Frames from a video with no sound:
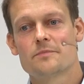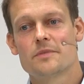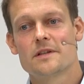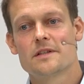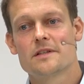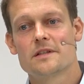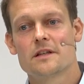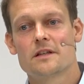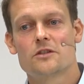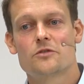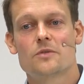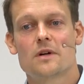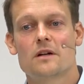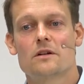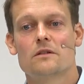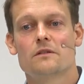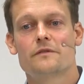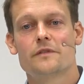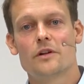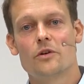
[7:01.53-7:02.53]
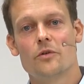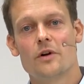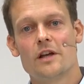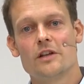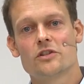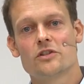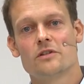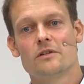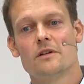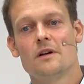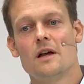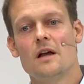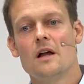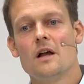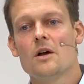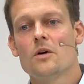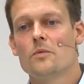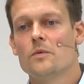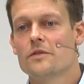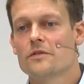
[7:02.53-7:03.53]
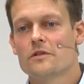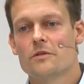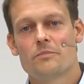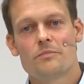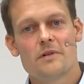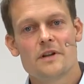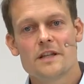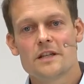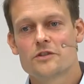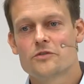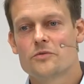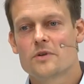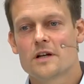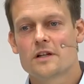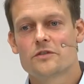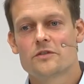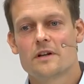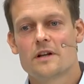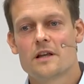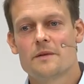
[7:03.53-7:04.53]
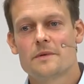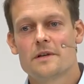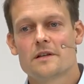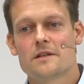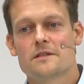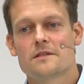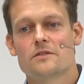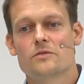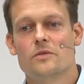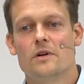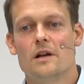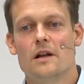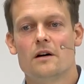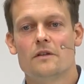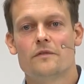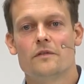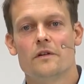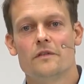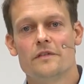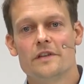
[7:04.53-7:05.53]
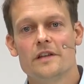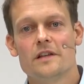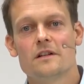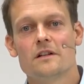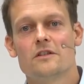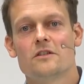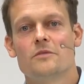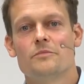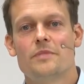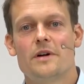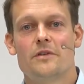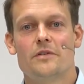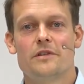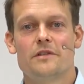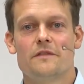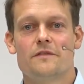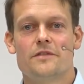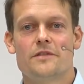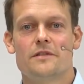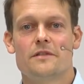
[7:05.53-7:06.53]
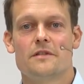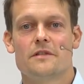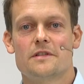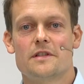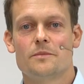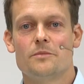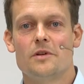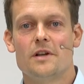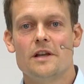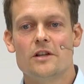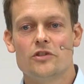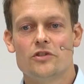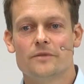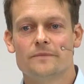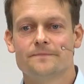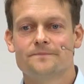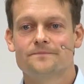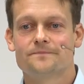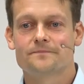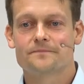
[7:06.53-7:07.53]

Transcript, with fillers: by six truck configuration with complete truck dynamics to allow for vehicle comparative simulation.